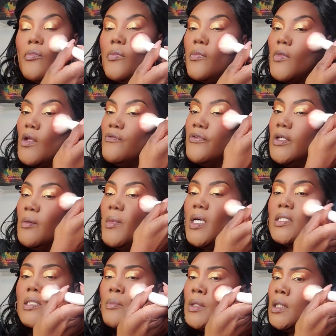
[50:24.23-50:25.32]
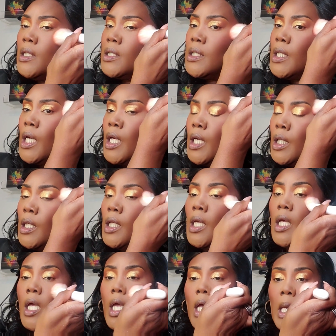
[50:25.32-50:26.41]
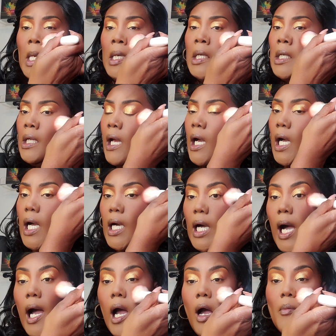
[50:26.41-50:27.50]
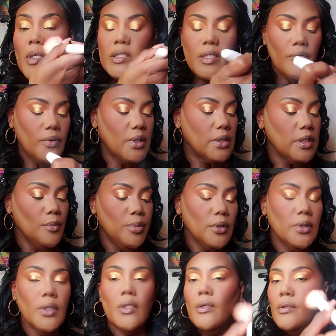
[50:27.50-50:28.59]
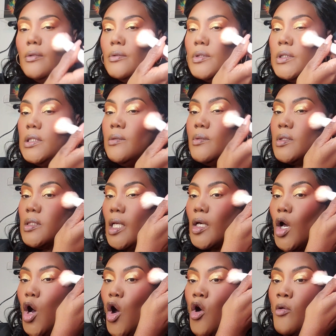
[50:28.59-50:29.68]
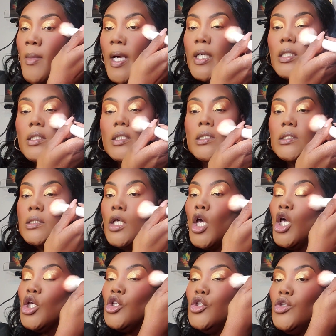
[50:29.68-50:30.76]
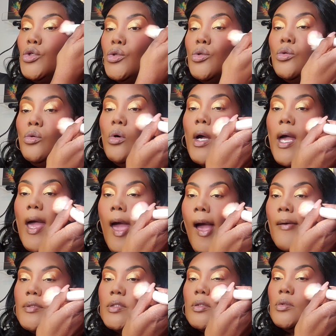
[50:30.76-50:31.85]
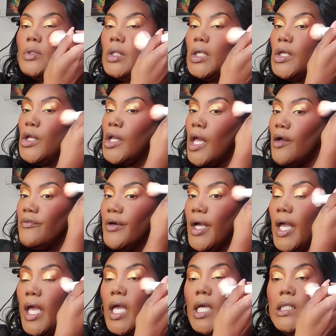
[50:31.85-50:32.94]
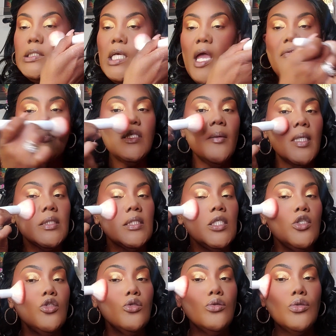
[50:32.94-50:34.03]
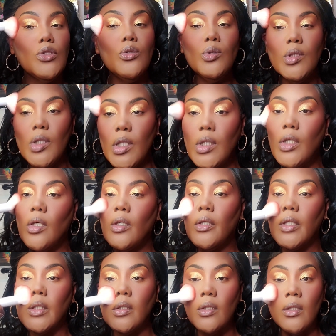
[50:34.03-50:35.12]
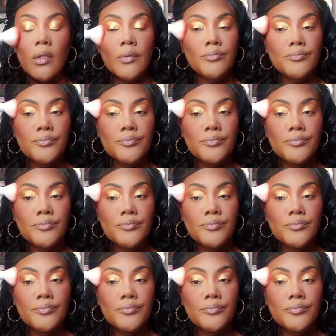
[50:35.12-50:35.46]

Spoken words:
A friend of mine saw me the other day and I caught myself with a simple look on. She was like, oh my goodness, you absolutely never age. Every time I see you, you look younger and younger.